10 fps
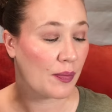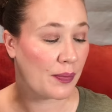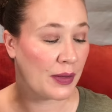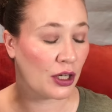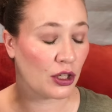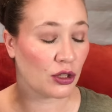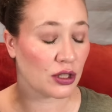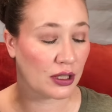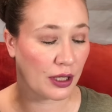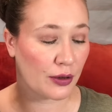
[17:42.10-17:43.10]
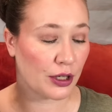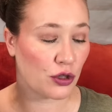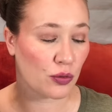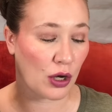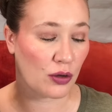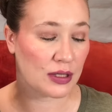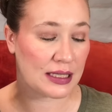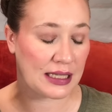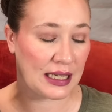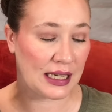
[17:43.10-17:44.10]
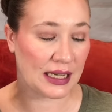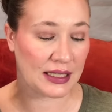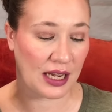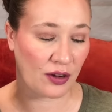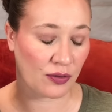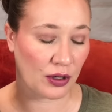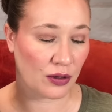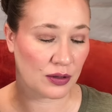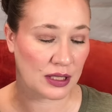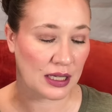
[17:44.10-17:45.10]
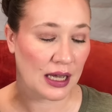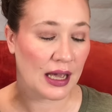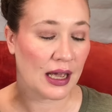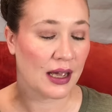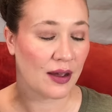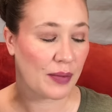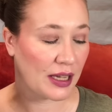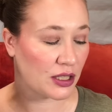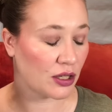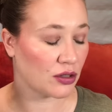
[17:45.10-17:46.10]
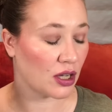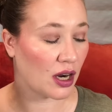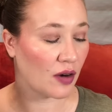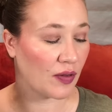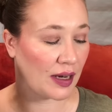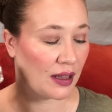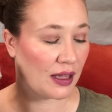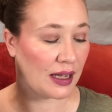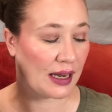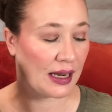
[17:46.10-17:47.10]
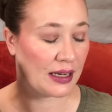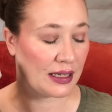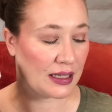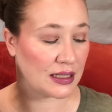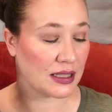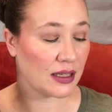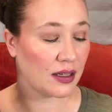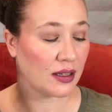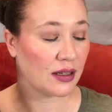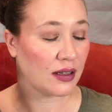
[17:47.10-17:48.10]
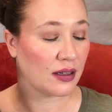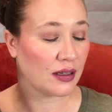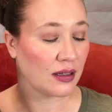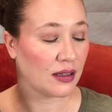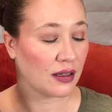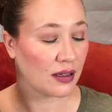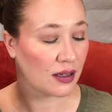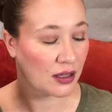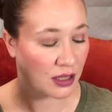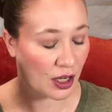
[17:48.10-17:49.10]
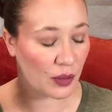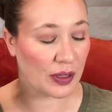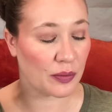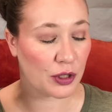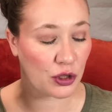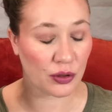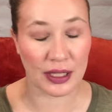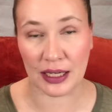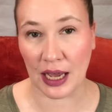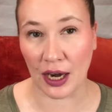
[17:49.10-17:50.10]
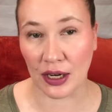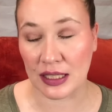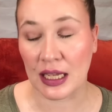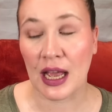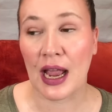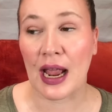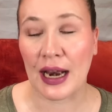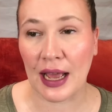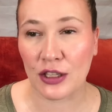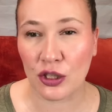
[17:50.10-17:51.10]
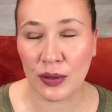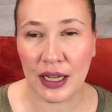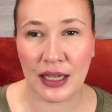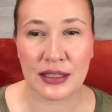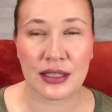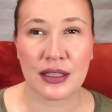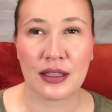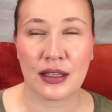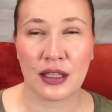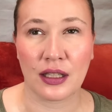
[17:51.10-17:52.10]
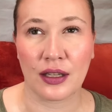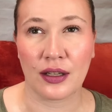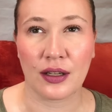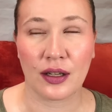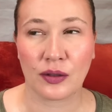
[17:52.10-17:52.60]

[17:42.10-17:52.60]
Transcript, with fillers: Middle notes are licorice, rose, tea, and Taif rose. Base notes are vanilla, anise, tonka bean, patchouli, and iris. And I do get the